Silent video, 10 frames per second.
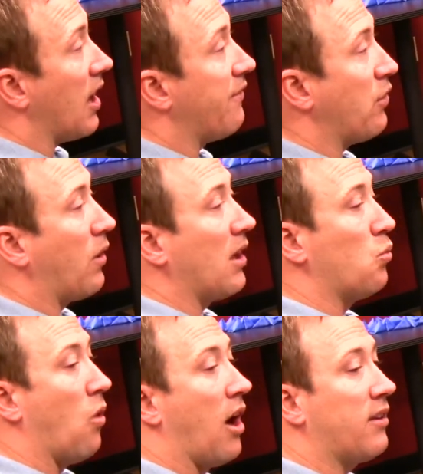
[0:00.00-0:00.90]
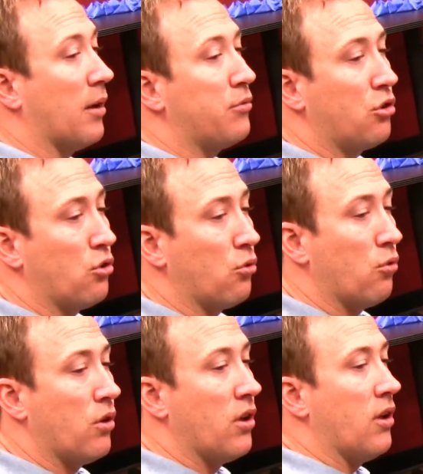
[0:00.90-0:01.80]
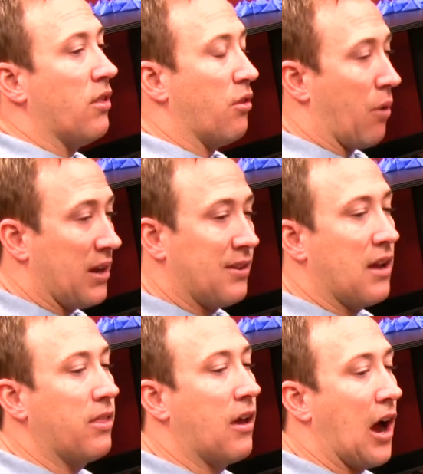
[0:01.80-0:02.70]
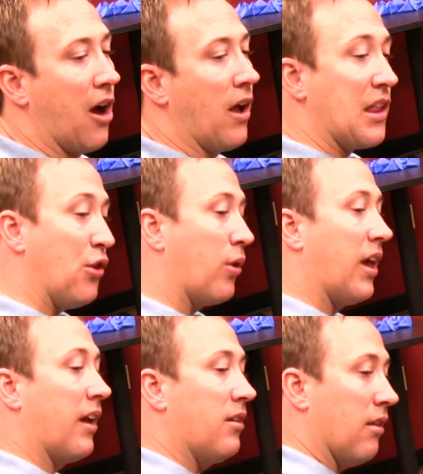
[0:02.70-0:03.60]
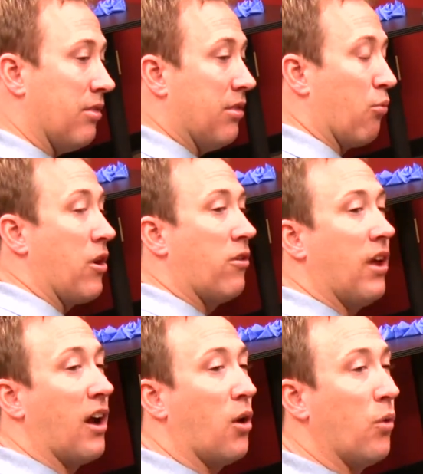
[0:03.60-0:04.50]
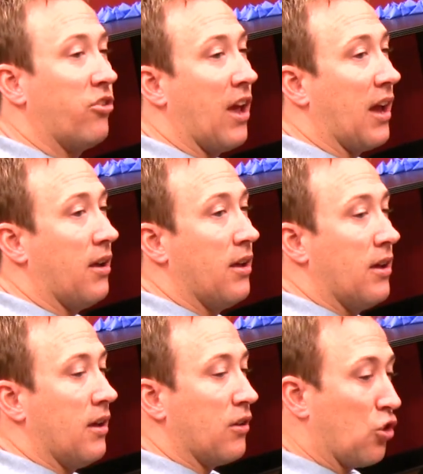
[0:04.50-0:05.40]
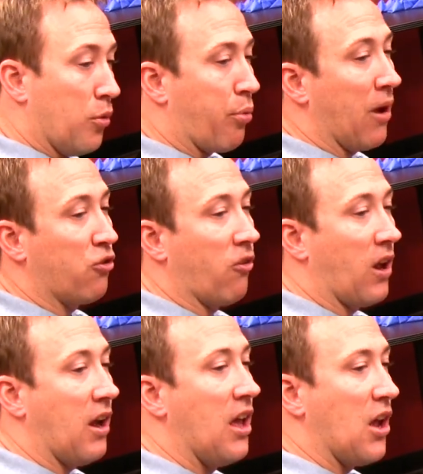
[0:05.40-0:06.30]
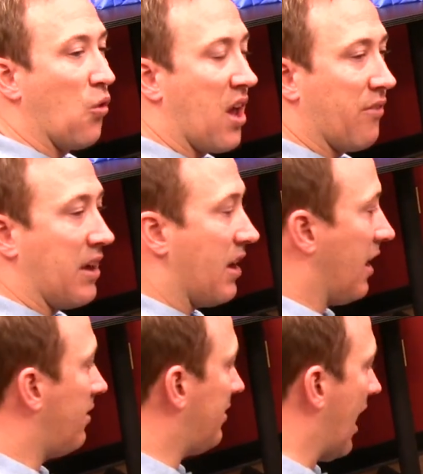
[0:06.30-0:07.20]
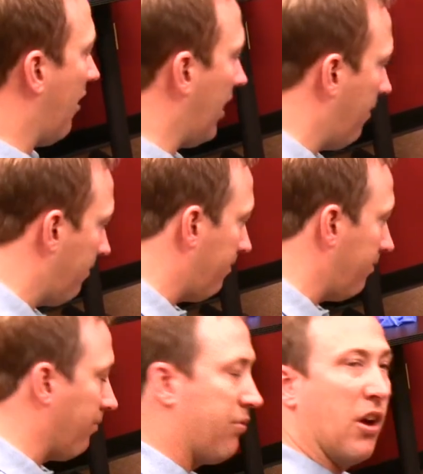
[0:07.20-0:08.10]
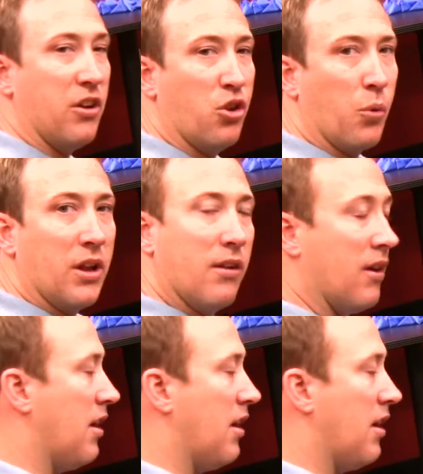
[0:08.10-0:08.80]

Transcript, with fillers: if you guys walked up to the right side of the car and you kicked the rear tire, which had good pressure in it, it would have a nice solid thud to it.